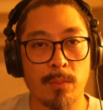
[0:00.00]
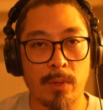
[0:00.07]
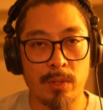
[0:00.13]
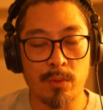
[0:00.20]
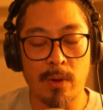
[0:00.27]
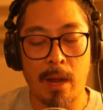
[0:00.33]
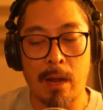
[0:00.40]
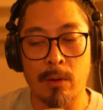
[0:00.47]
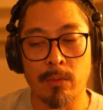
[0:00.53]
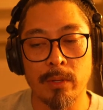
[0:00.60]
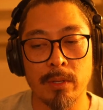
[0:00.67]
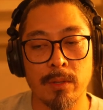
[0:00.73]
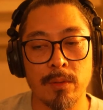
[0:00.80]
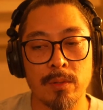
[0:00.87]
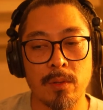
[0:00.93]
with trial
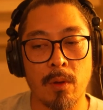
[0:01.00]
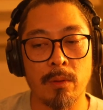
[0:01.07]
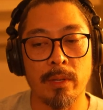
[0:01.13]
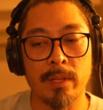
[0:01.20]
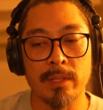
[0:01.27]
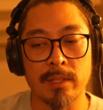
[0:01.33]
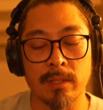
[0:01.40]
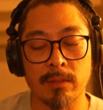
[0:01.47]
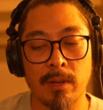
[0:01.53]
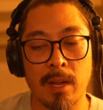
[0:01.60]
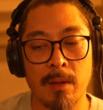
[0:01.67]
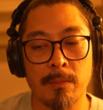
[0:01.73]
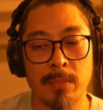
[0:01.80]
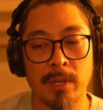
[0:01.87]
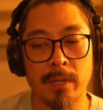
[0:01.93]
reels on
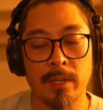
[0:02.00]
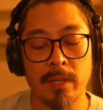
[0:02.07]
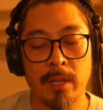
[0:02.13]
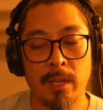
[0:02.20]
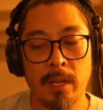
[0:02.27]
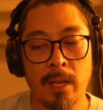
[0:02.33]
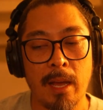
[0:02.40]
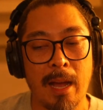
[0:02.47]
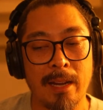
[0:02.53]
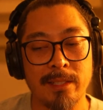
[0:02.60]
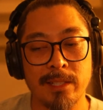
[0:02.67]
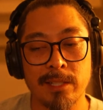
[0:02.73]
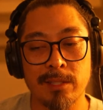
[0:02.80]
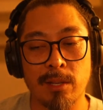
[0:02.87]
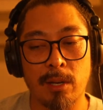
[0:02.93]
Instagram, but I
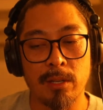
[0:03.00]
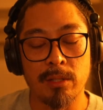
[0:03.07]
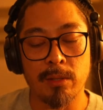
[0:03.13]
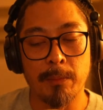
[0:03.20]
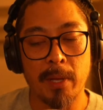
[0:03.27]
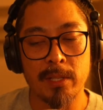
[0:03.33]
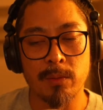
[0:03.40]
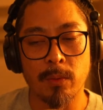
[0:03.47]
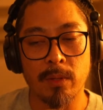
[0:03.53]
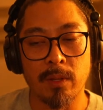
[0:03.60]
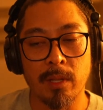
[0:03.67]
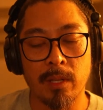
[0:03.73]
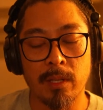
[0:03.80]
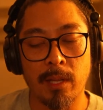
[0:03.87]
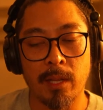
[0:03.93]
just started to mess with
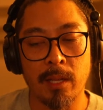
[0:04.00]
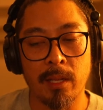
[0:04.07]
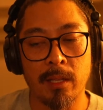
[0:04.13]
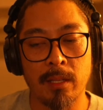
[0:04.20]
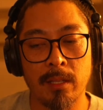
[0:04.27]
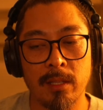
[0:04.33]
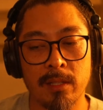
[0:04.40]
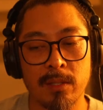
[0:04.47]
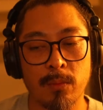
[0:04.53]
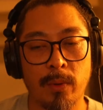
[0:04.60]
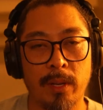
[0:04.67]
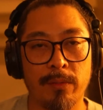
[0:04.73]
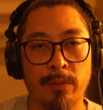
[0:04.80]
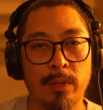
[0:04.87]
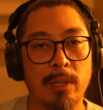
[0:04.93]
it, and it's a
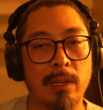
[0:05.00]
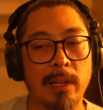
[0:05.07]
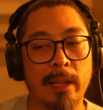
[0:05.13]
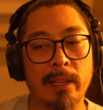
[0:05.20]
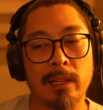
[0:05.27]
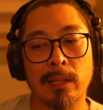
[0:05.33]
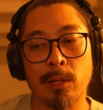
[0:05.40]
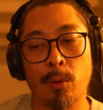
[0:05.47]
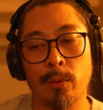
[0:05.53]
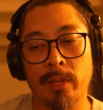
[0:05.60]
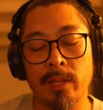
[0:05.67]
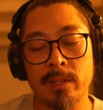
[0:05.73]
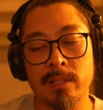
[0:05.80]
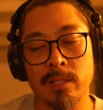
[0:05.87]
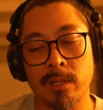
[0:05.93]
way for you to like load
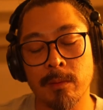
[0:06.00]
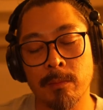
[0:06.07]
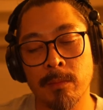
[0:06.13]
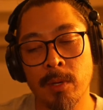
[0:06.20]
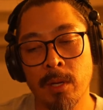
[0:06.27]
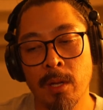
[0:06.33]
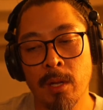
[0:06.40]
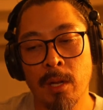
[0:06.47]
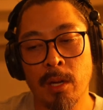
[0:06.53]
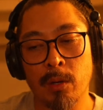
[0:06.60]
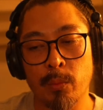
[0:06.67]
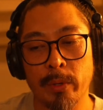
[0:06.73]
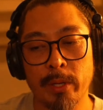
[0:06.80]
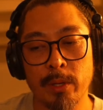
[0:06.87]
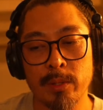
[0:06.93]
in some
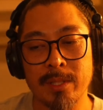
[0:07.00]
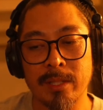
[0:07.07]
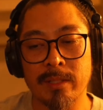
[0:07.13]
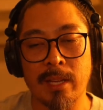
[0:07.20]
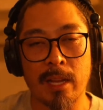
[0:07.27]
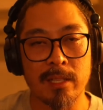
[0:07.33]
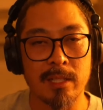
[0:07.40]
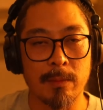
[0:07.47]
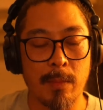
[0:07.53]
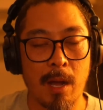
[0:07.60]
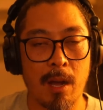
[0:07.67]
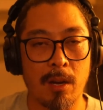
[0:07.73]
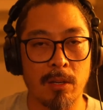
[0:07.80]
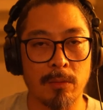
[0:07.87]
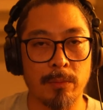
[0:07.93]
reels and test them
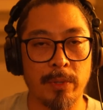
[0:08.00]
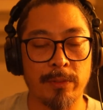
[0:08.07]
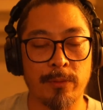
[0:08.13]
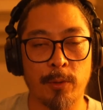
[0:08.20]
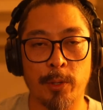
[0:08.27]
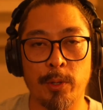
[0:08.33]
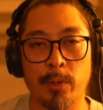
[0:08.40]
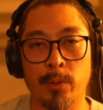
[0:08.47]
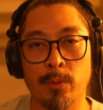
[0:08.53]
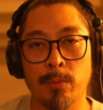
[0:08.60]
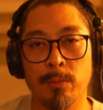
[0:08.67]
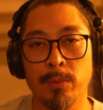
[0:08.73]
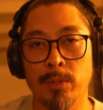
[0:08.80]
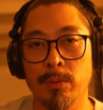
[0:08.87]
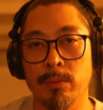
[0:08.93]
out before you
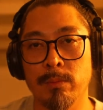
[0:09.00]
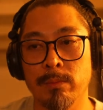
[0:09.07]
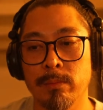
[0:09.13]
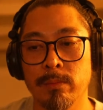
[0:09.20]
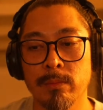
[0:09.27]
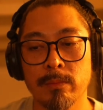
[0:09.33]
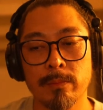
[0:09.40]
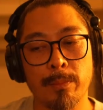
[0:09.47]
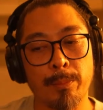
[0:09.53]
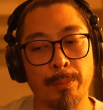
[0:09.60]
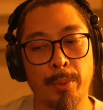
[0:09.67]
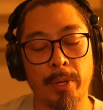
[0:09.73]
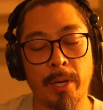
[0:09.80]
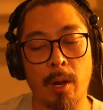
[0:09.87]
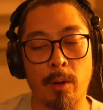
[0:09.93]

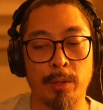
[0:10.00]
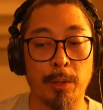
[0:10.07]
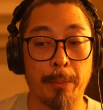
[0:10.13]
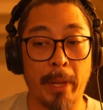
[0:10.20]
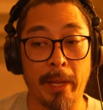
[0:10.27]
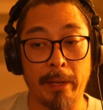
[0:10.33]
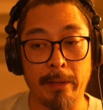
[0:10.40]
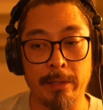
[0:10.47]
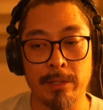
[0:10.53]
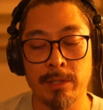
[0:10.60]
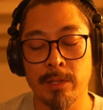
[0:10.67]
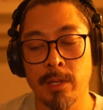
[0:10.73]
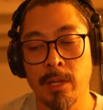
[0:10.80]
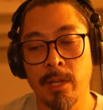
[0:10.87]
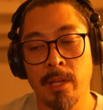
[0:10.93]
put it on your page.
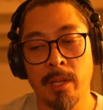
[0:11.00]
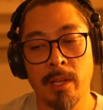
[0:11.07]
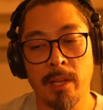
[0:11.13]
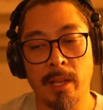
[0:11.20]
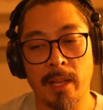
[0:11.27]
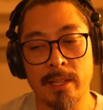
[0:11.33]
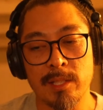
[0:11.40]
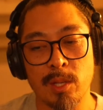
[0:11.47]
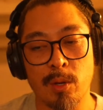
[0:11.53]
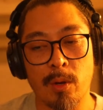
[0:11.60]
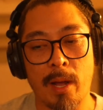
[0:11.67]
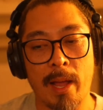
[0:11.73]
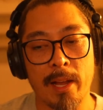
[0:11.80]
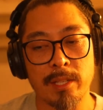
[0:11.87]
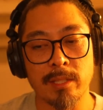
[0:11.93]
And so
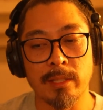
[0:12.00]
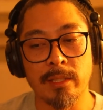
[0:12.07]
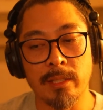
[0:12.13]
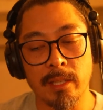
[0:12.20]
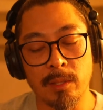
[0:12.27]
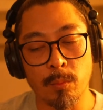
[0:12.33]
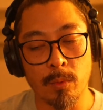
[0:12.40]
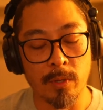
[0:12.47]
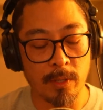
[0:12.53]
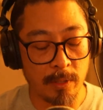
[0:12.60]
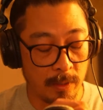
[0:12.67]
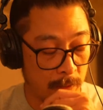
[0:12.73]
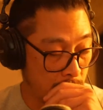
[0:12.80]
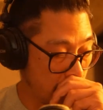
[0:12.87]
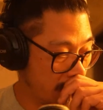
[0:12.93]
I actually did
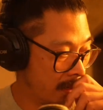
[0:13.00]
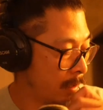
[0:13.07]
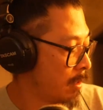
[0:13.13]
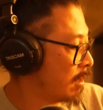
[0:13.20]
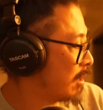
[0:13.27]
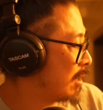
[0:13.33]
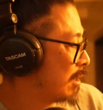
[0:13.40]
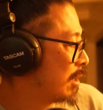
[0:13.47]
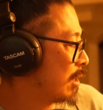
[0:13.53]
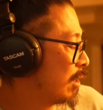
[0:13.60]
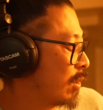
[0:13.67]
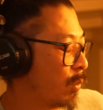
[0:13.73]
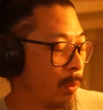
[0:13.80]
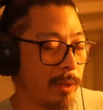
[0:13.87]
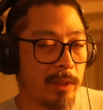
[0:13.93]
one
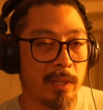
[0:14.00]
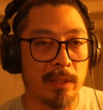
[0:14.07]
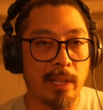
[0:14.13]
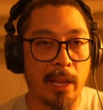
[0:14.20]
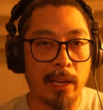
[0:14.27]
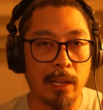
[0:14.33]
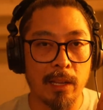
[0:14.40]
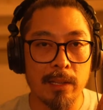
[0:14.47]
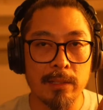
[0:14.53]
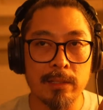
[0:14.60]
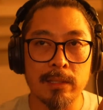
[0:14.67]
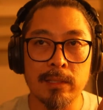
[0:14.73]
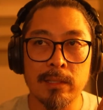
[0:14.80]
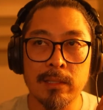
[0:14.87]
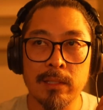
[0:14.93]
with the De Las